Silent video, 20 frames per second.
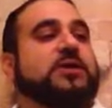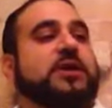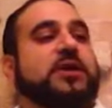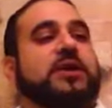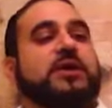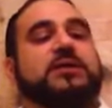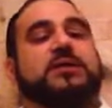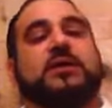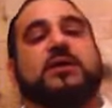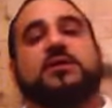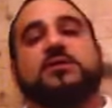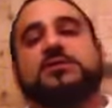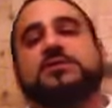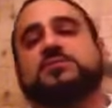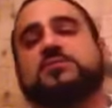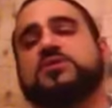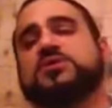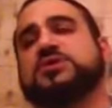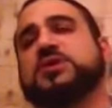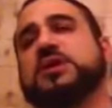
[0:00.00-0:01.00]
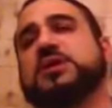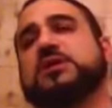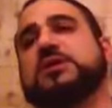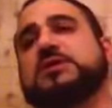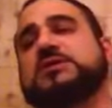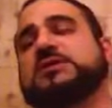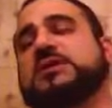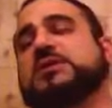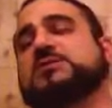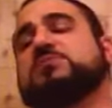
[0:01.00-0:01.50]
And he
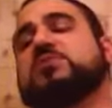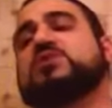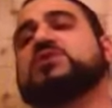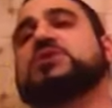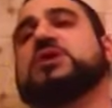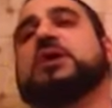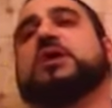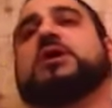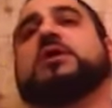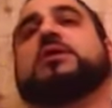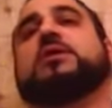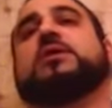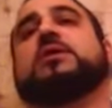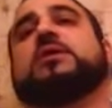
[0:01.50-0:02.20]
sees Moshe